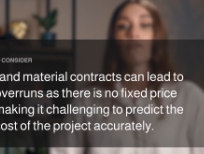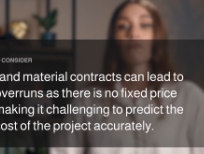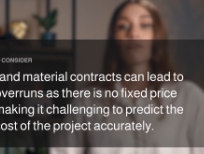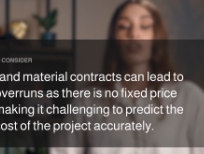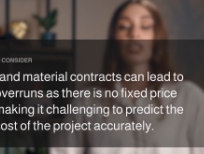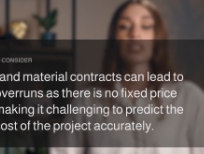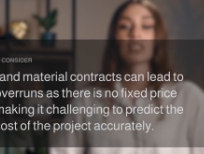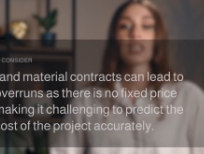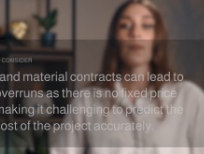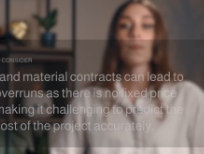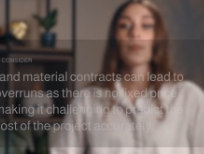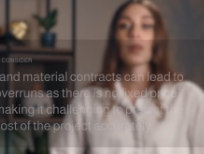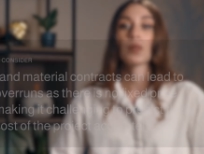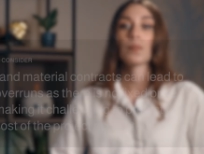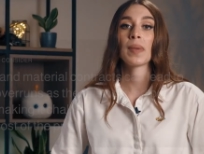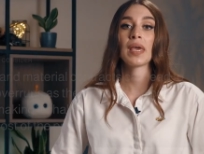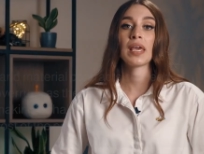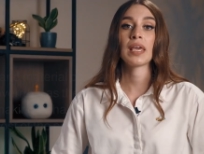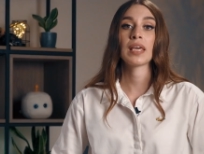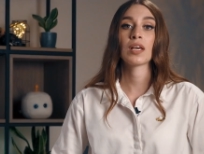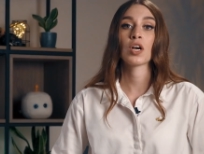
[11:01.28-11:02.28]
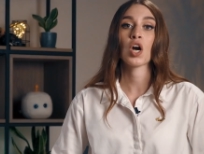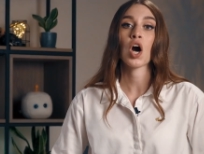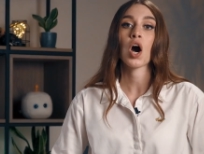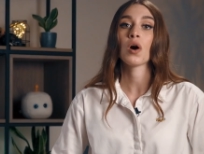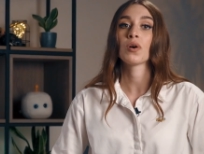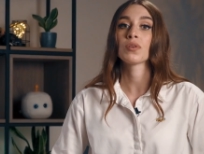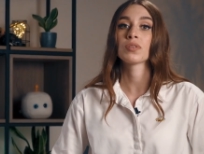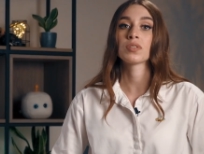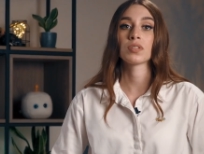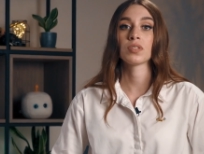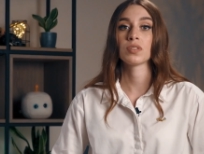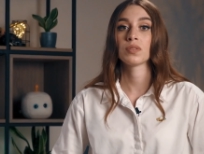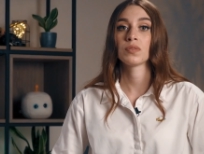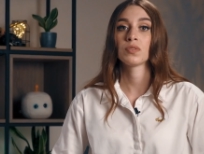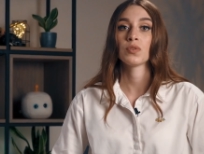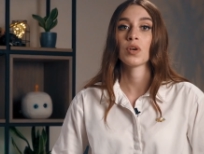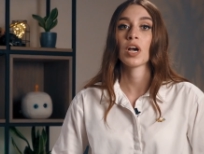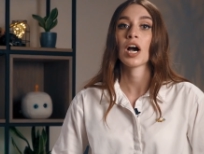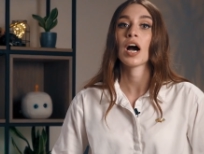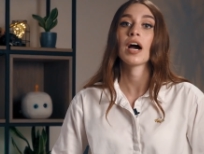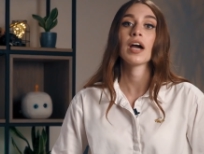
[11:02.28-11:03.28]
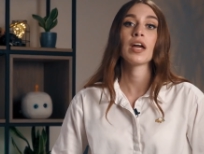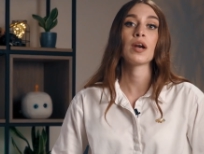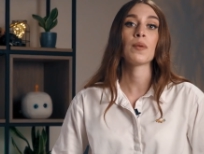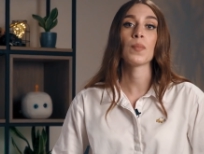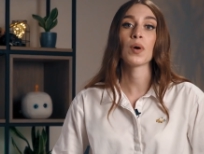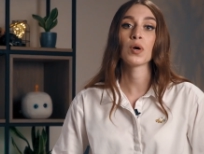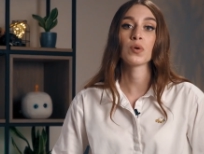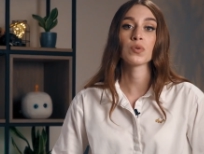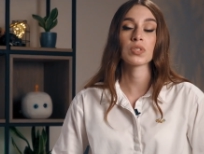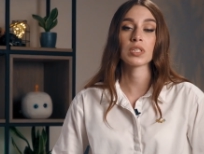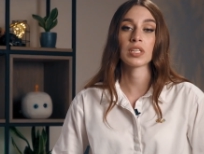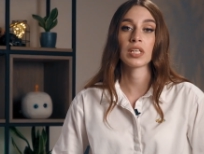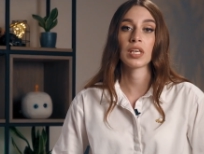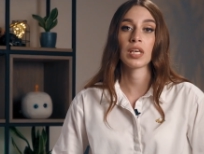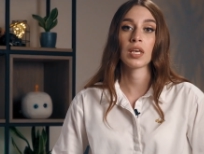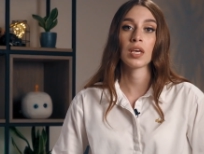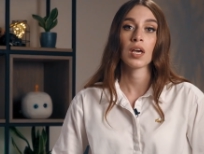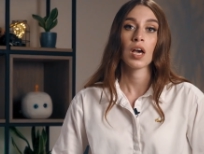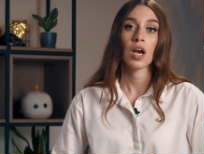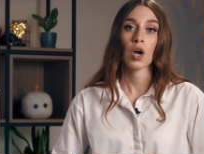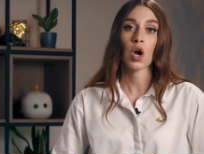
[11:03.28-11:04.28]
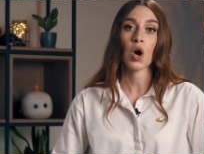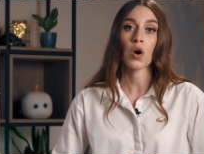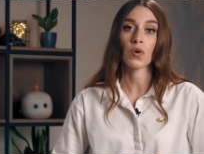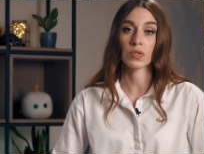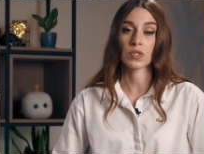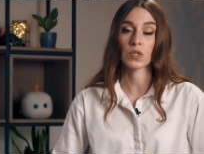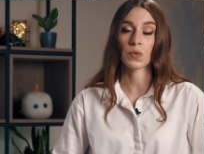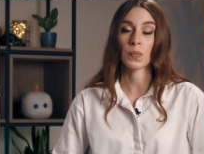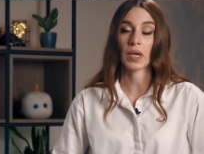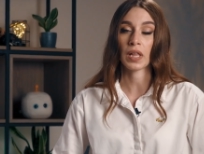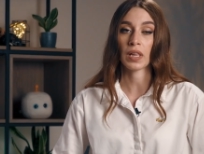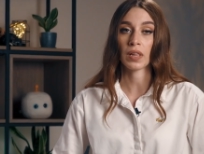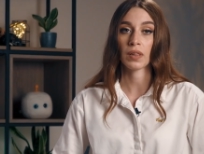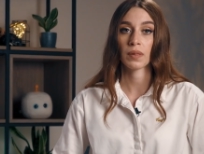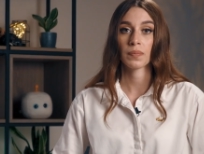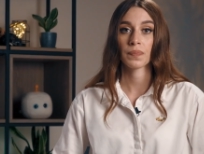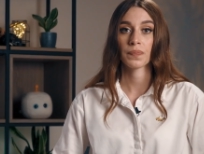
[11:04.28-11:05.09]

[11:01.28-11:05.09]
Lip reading: for example, may cost to a higher monthly cost bill.